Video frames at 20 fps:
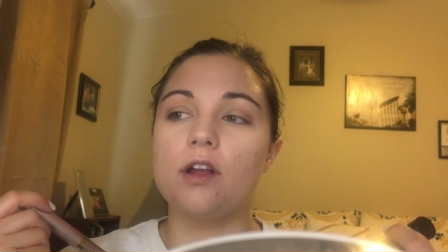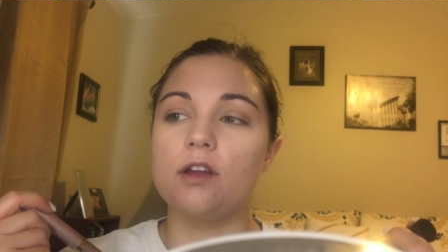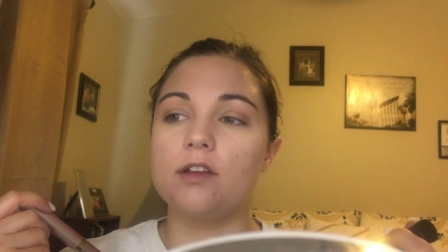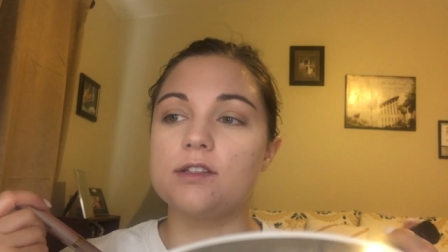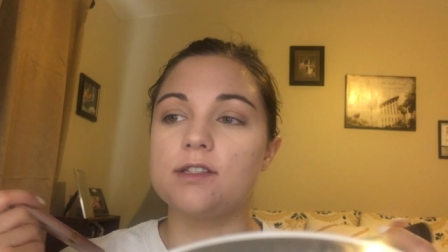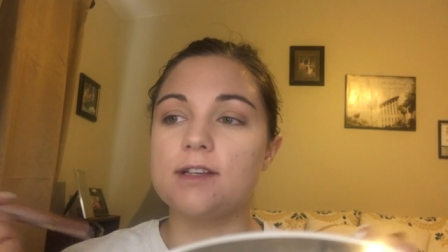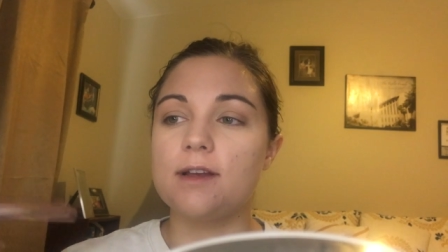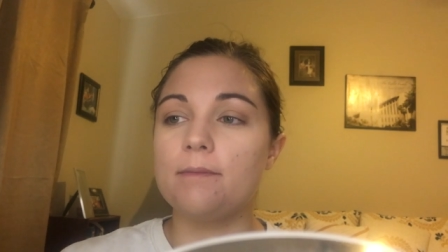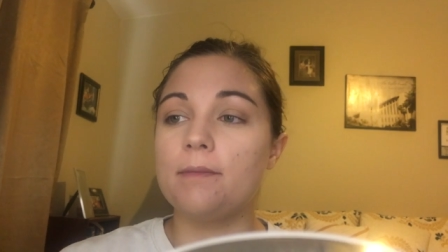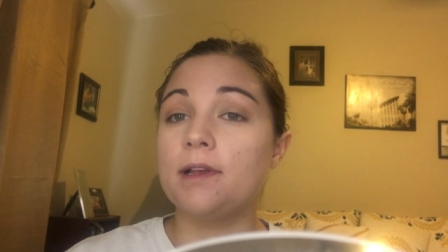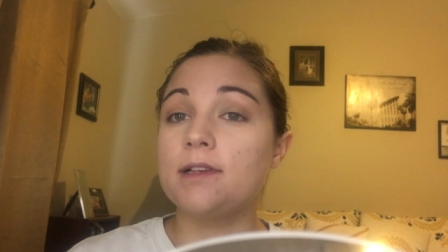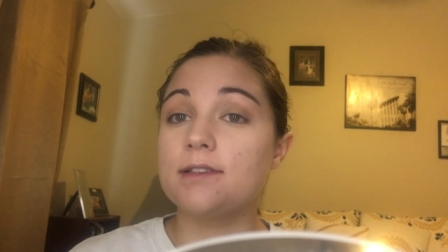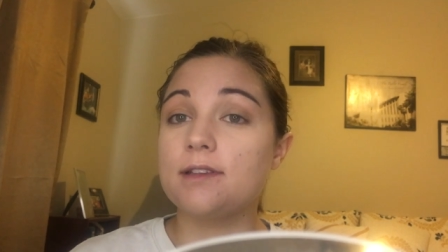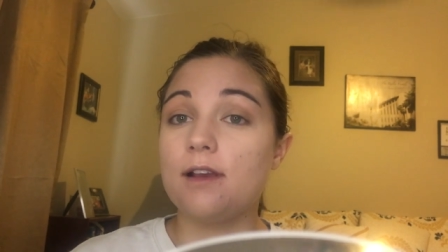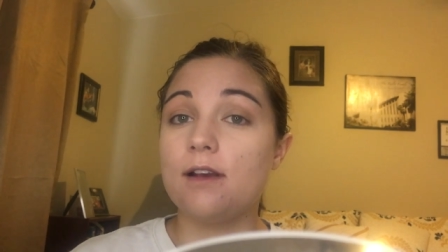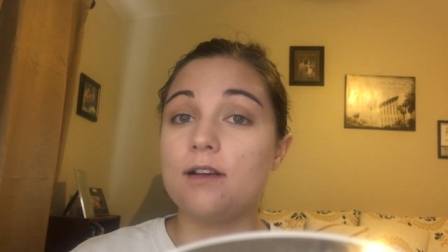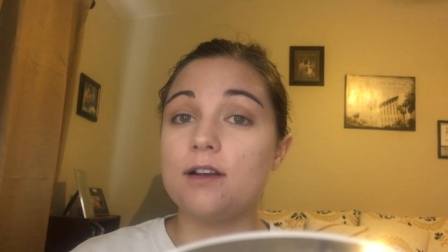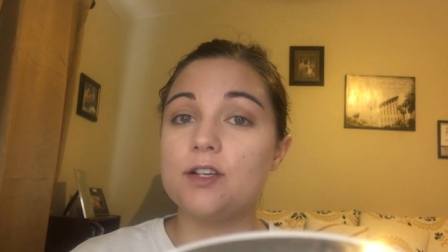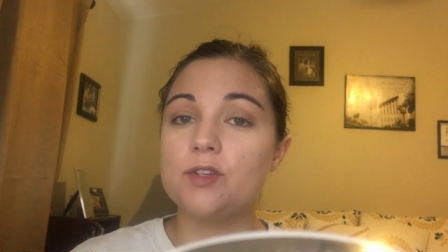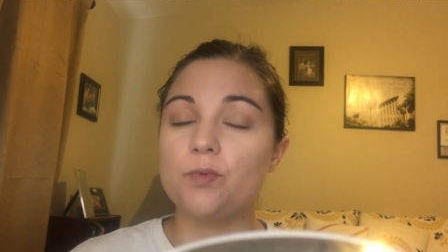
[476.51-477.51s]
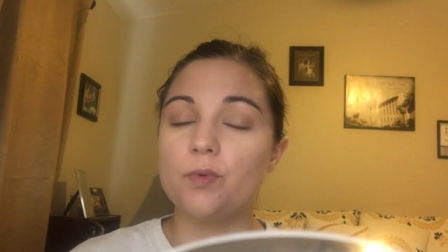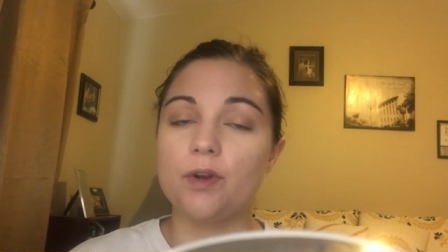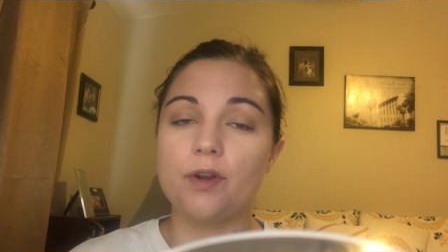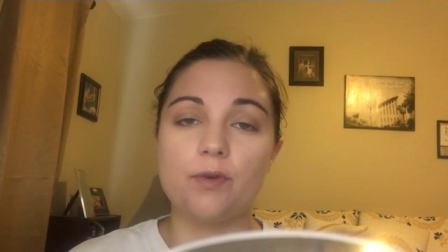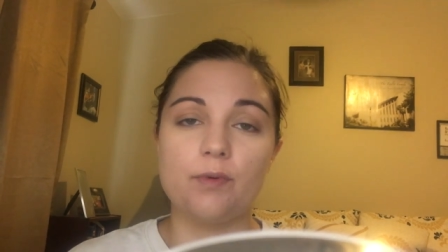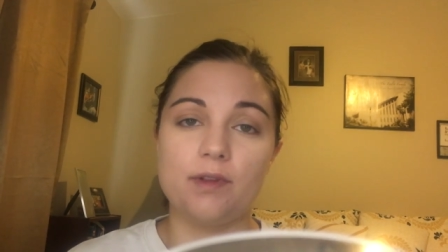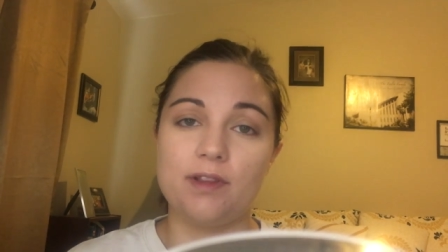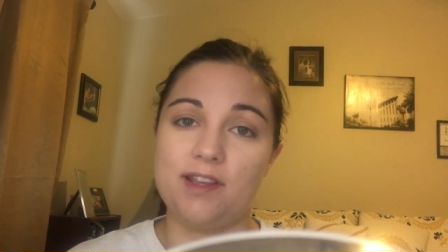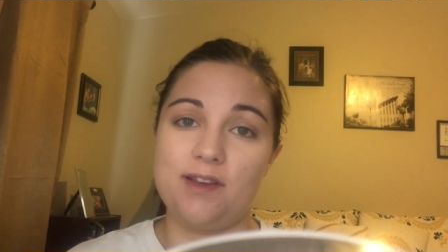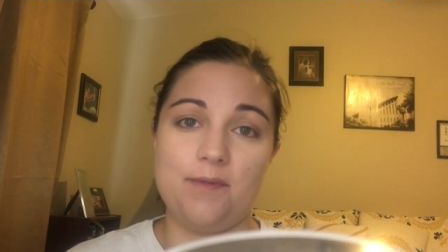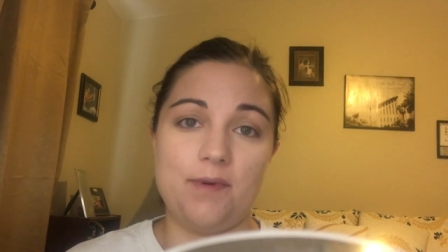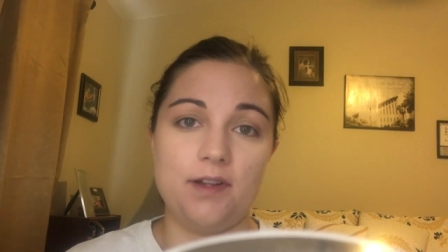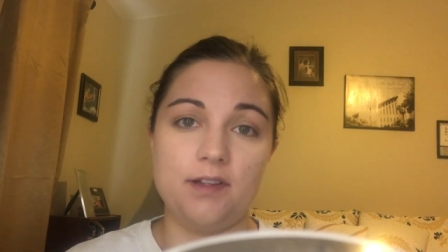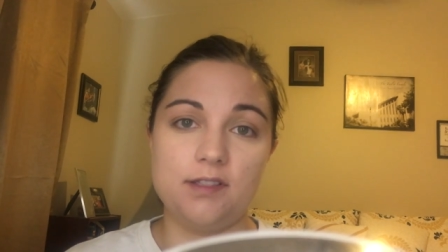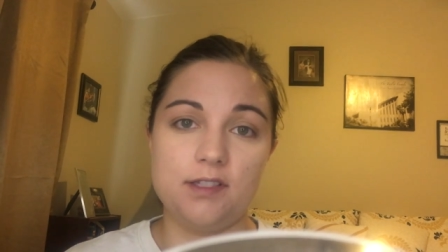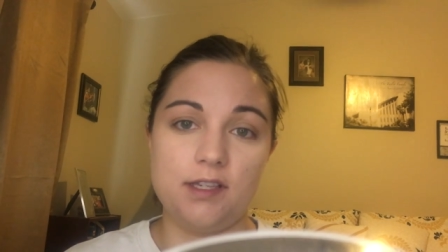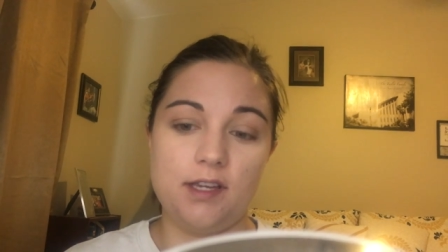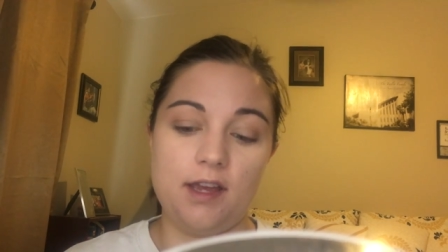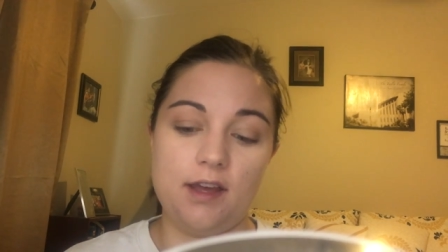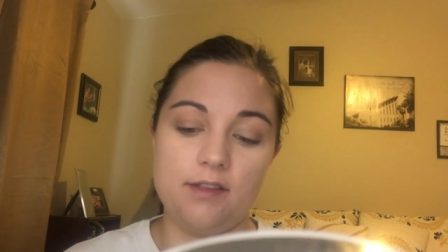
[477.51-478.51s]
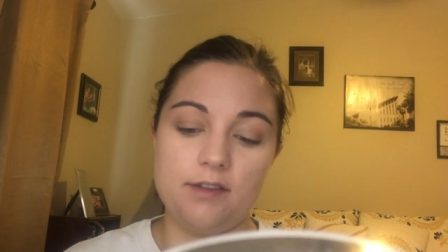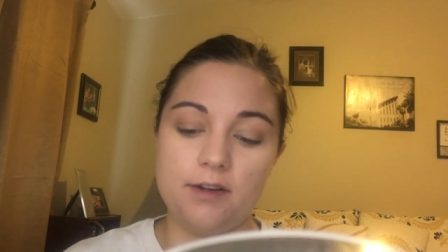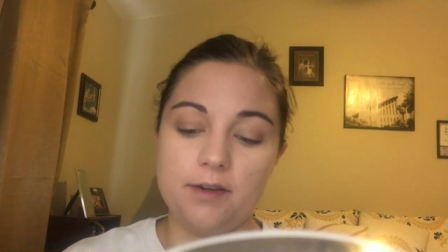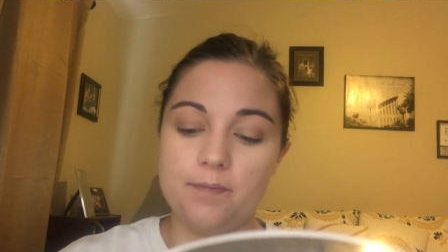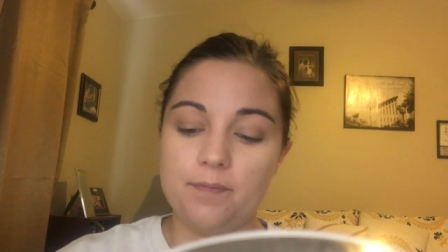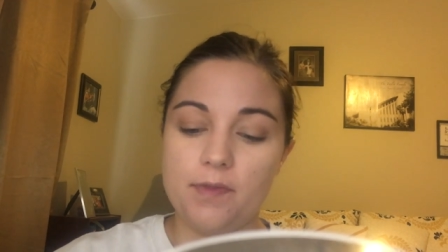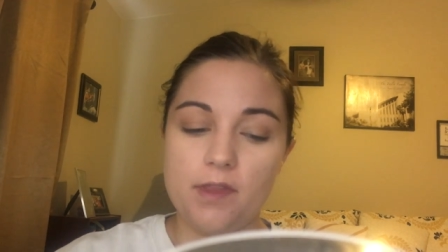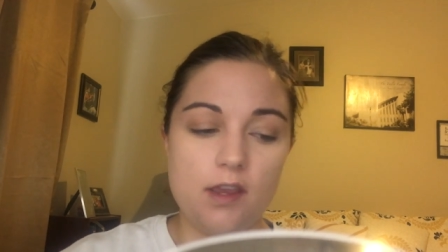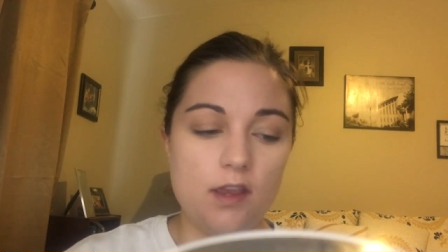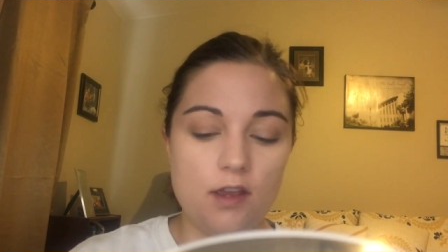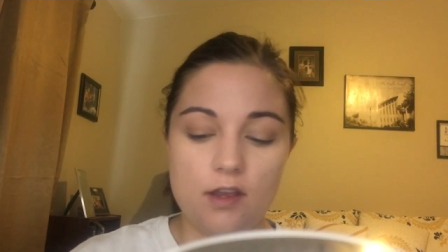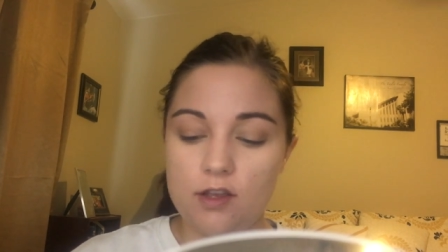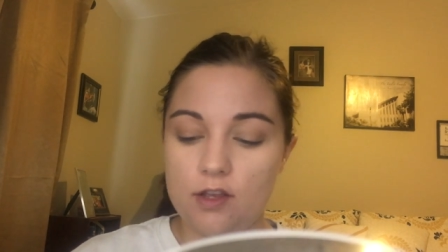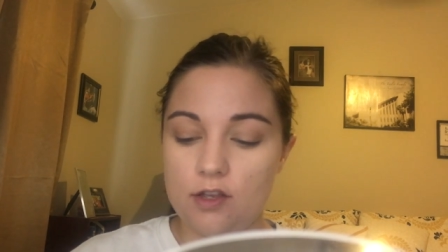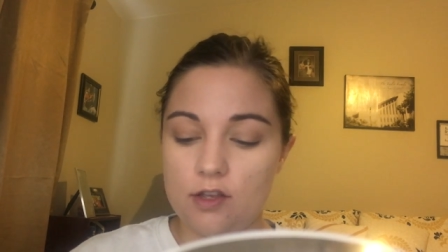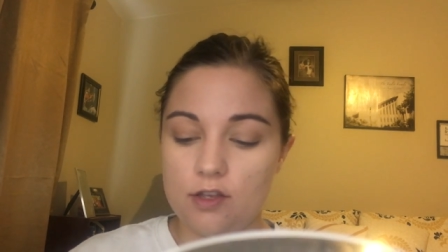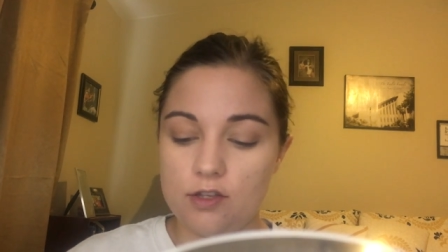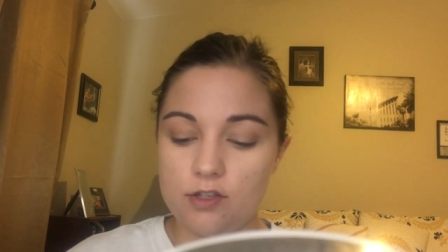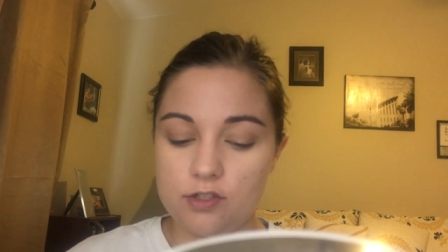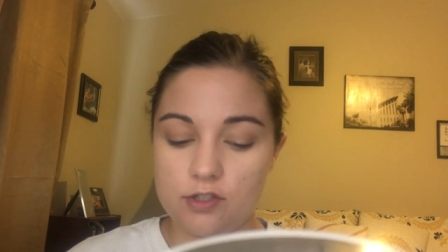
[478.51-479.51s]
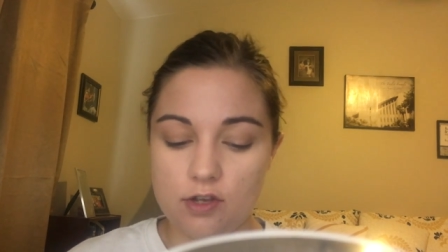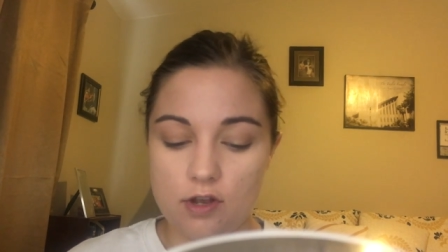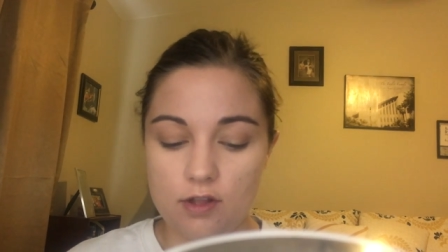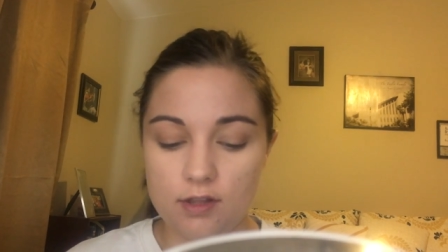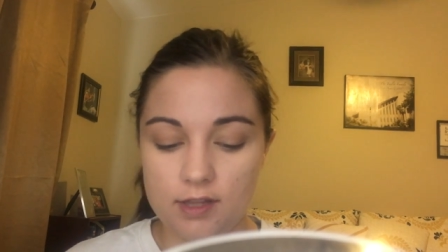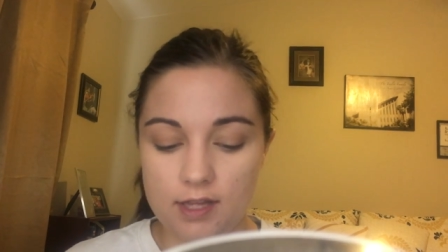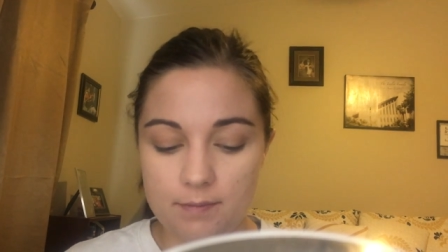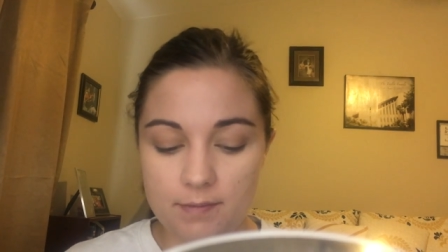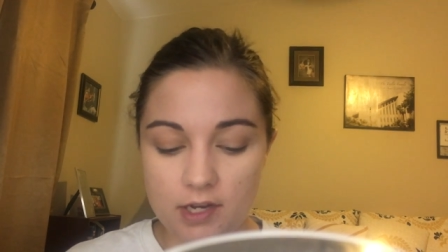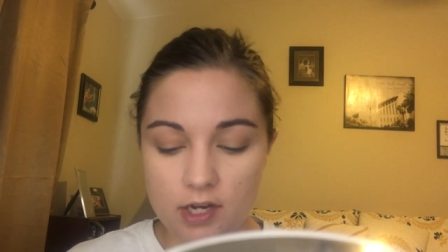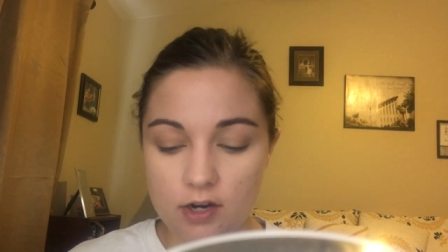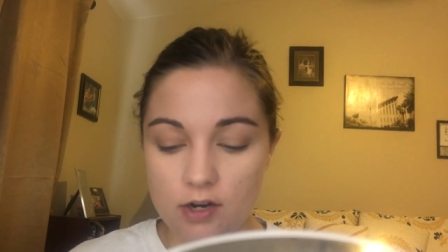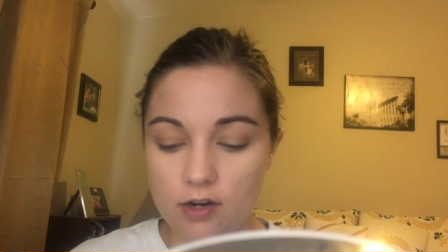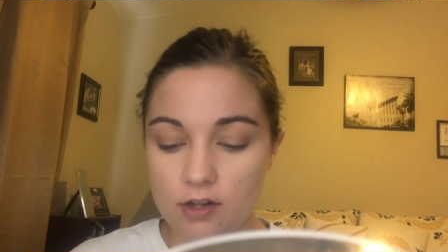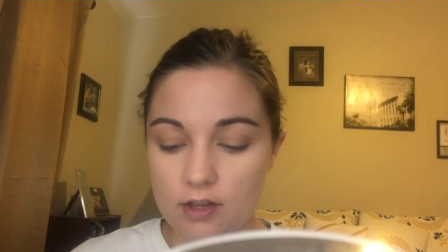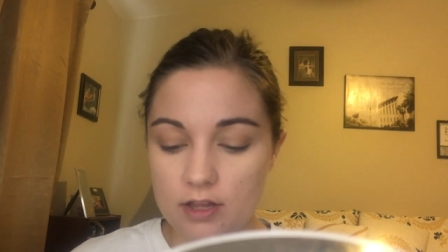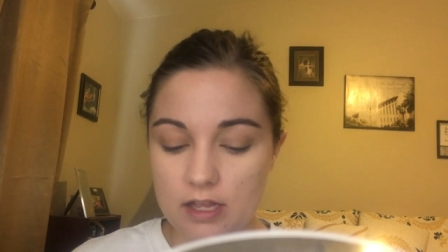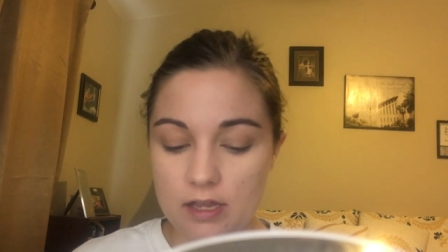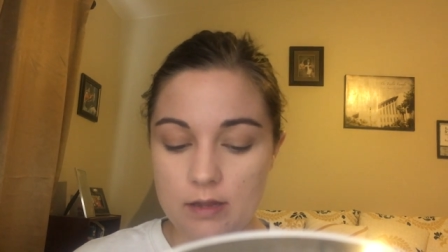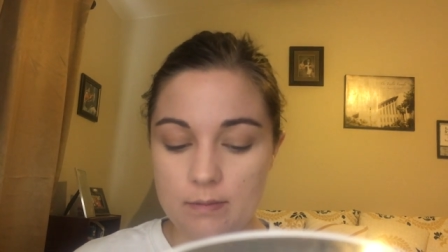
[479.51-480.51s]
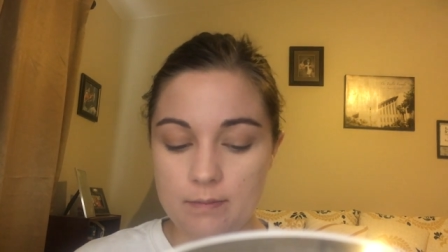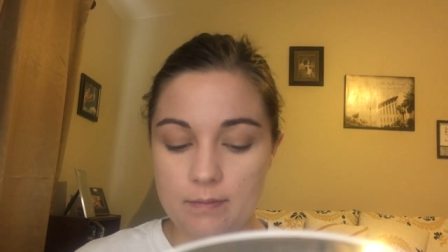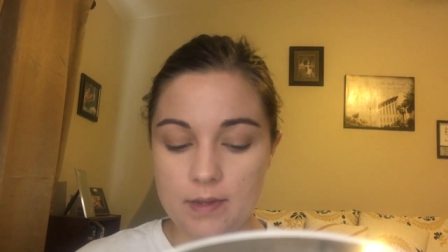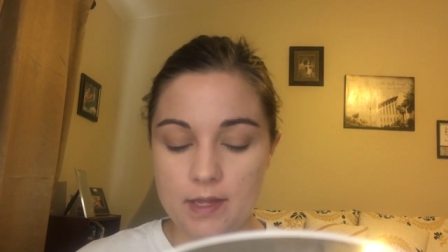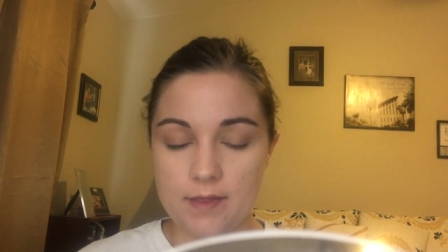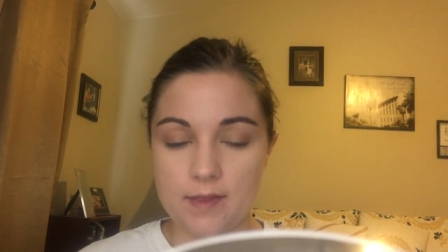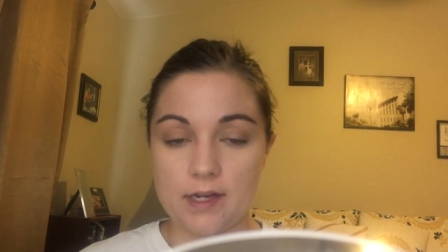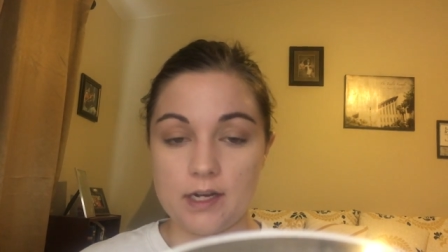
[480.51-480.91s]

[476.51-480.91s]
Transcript: some mascaras work really well together. So let me curl them and